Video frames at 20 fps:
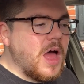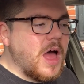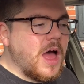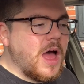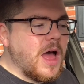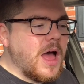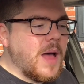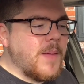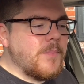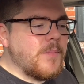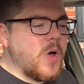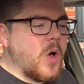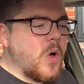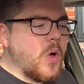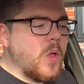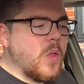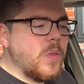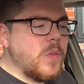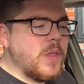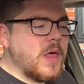
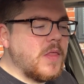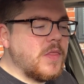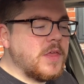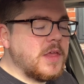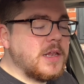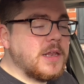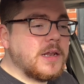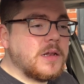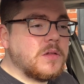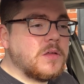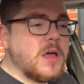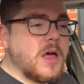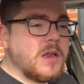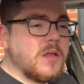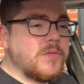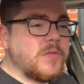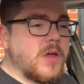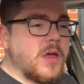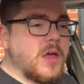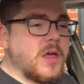on the little kind
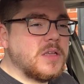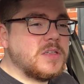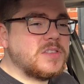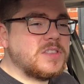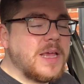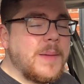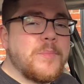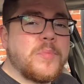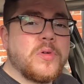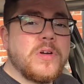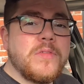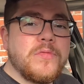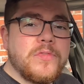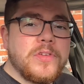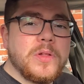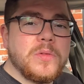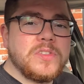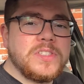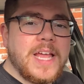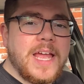of temporary
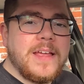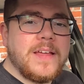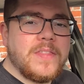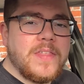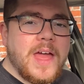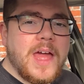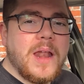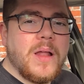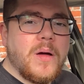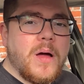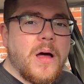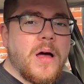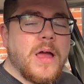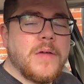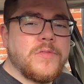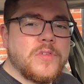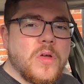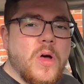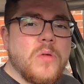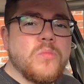fuel tank that
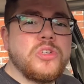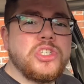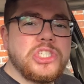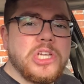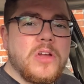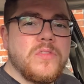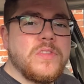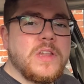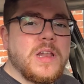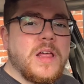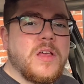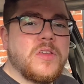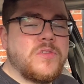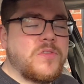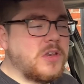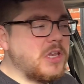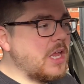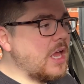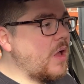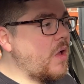I've got and was shown in the last
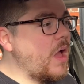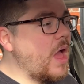video.